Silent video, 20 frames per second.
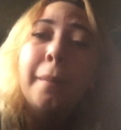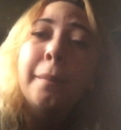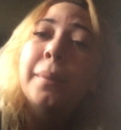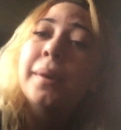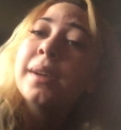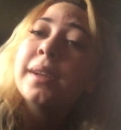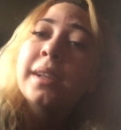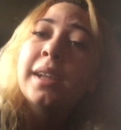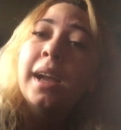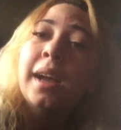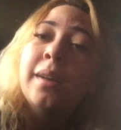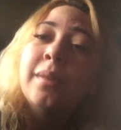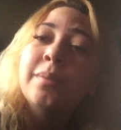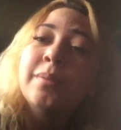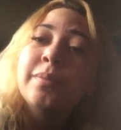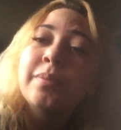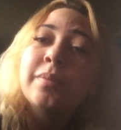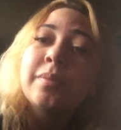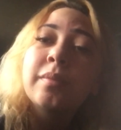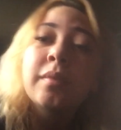But yeah,
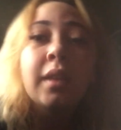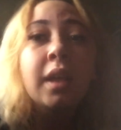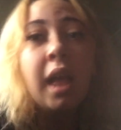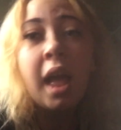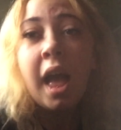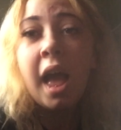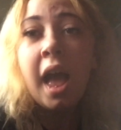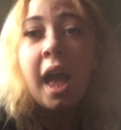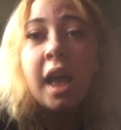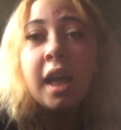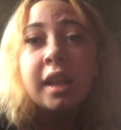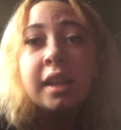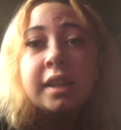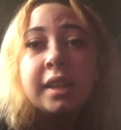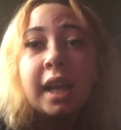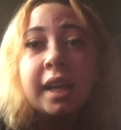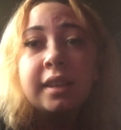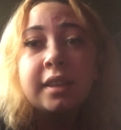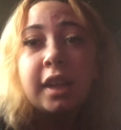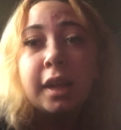
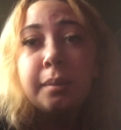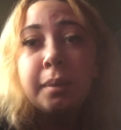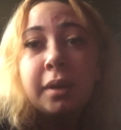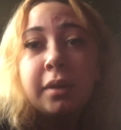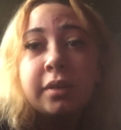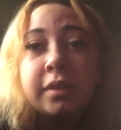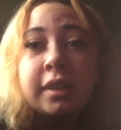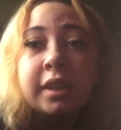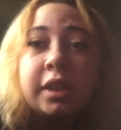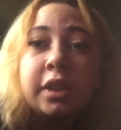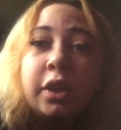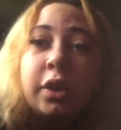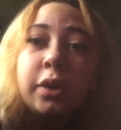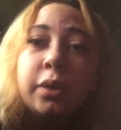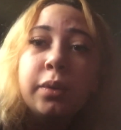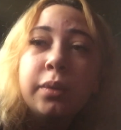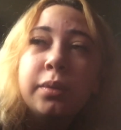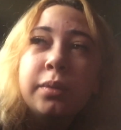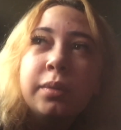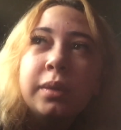next time I'll see you,
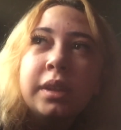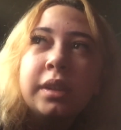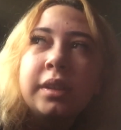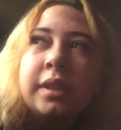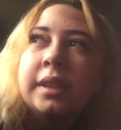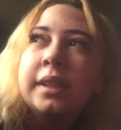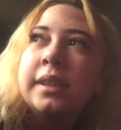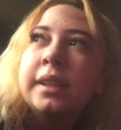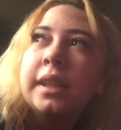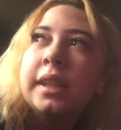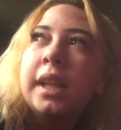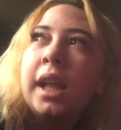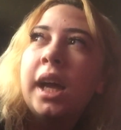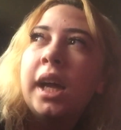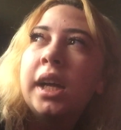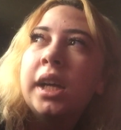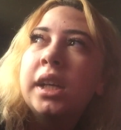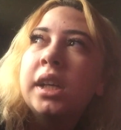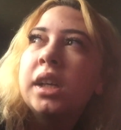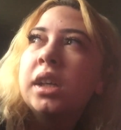which is in
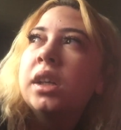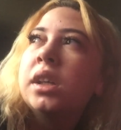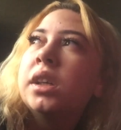like